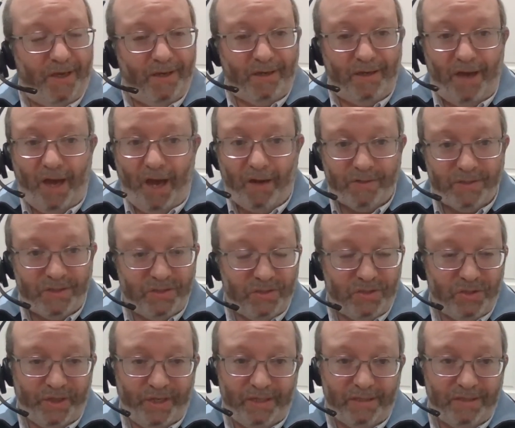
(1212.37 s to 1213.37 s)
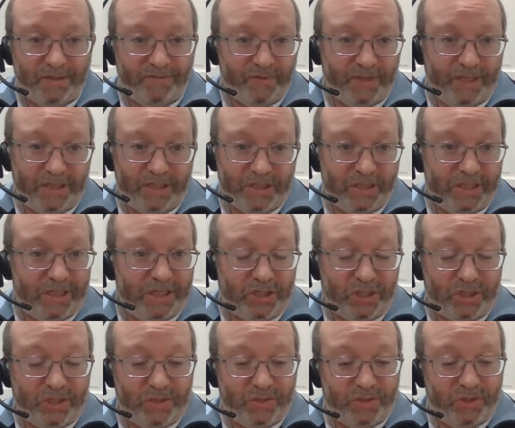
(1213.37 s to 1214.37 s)
Congress is looking at different
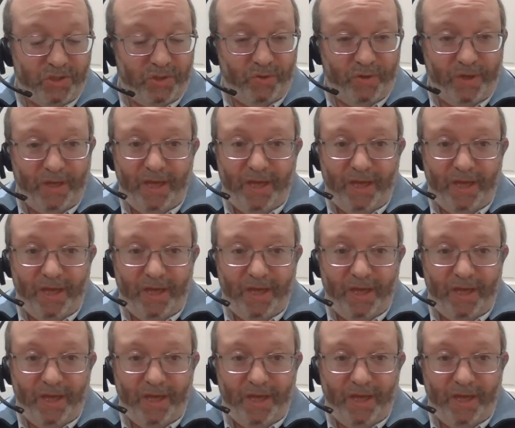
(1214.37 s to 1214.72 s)
legislation, so